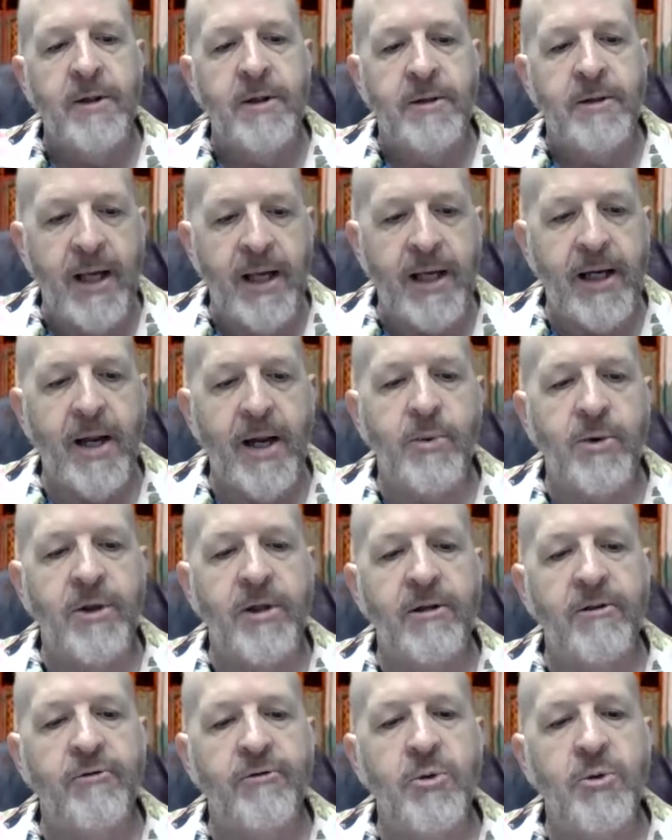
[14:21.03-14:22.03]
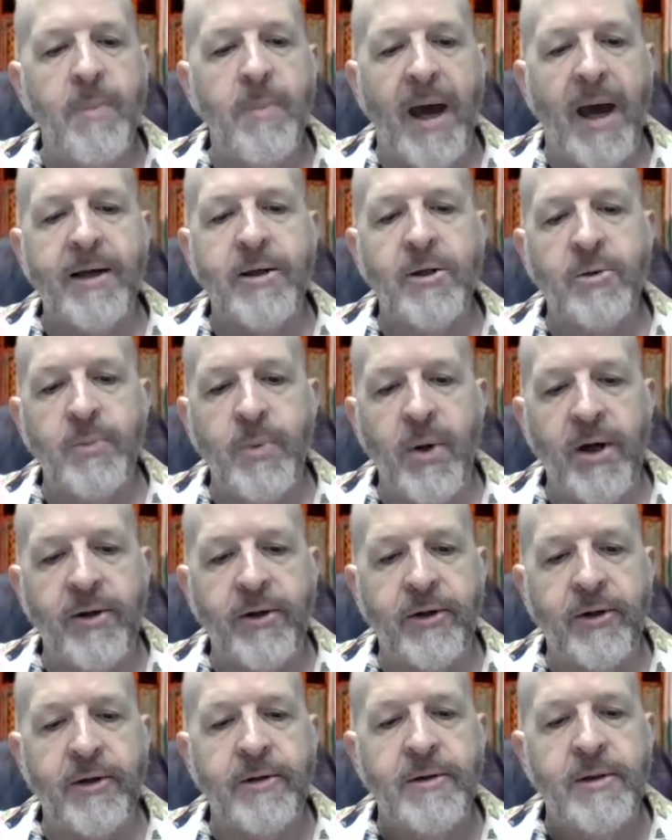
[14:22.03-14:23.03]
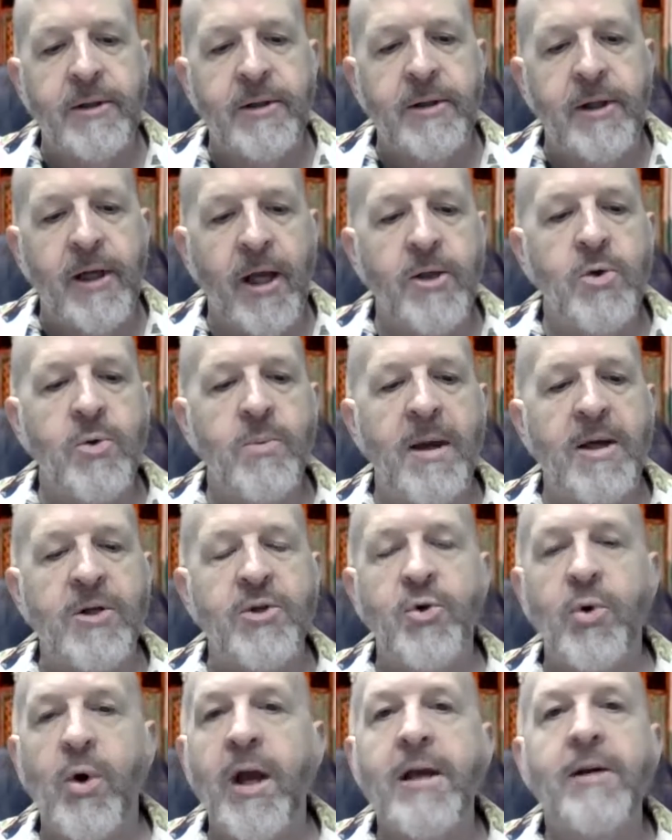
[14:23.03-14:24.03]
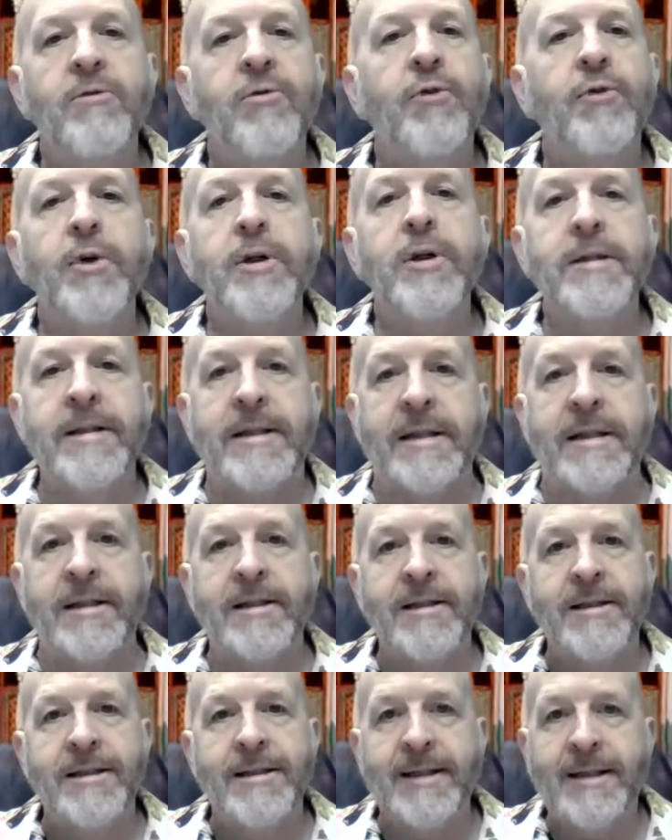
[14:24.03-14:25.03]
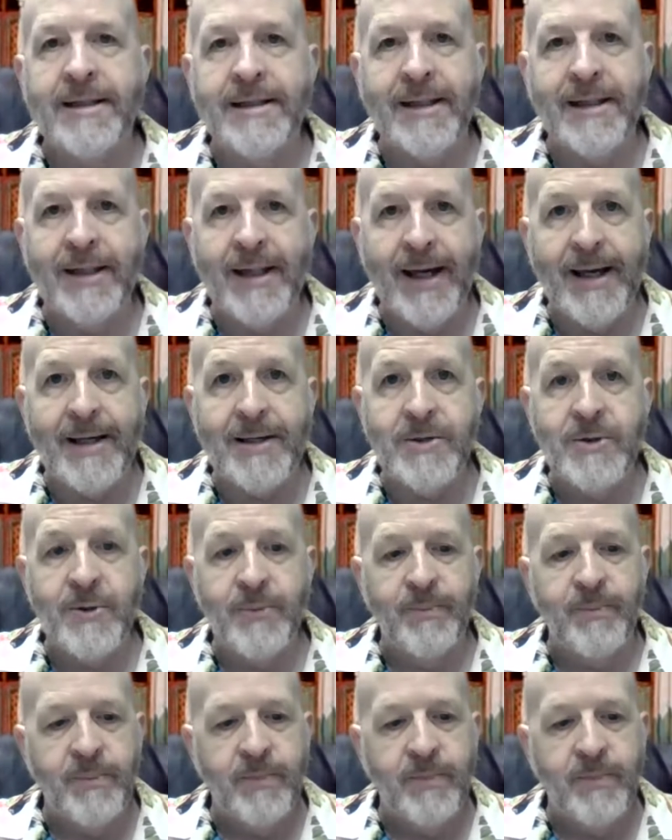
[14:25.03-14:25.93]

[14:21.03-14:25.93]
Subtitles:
Then I will give you back your brother, and you may trade freely in the land.'